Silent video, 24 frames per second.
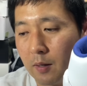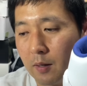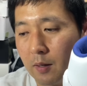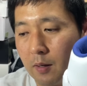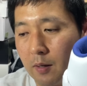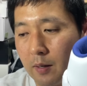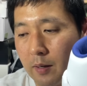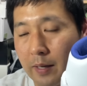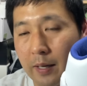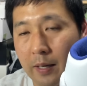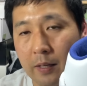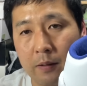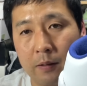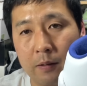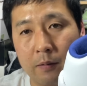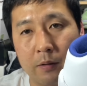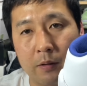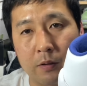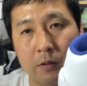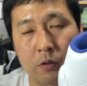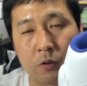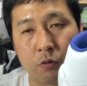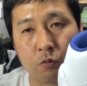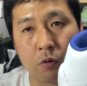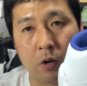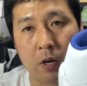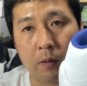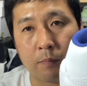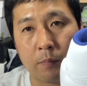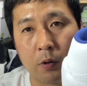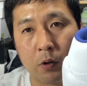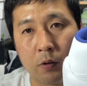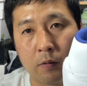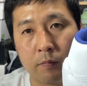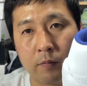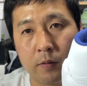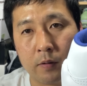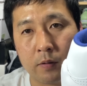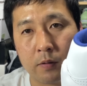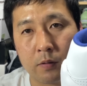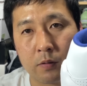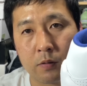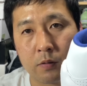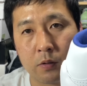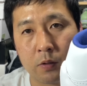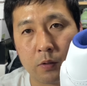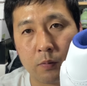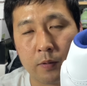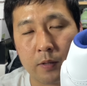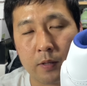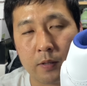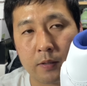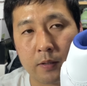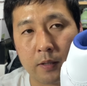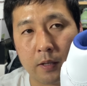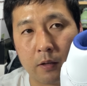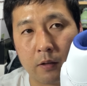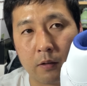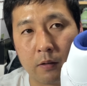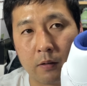Again, the strong point of this shoe is that